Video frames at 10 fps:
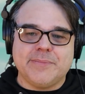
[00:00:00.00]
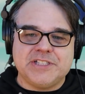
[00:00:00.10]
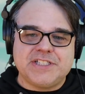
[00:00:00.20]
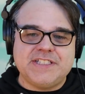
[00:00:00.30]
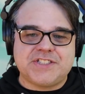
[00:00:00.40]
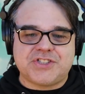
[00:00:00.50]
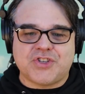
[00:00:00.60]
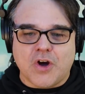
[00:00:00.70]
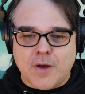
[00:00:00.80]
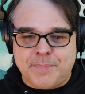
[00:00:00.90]
I mean, she's
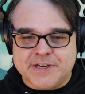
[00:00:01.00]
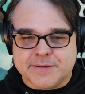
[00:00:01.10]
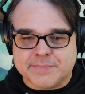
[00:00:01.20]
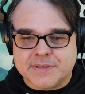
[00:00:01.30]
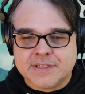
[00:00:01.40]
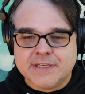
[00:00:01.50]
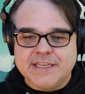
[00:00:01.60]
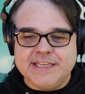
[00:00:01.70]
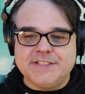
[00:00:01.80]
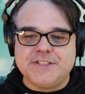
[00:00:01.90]
stomping him
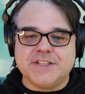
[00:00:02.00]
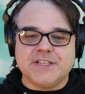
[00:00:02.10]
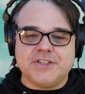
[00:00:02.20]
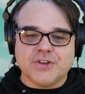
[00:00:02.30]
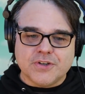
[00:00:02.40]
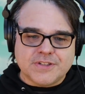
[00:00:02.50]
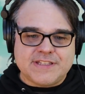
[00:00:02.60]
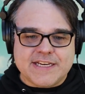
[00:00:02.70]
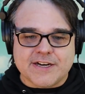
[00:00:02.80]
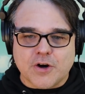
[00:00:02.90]
into the
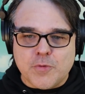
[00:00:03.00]
dirt there.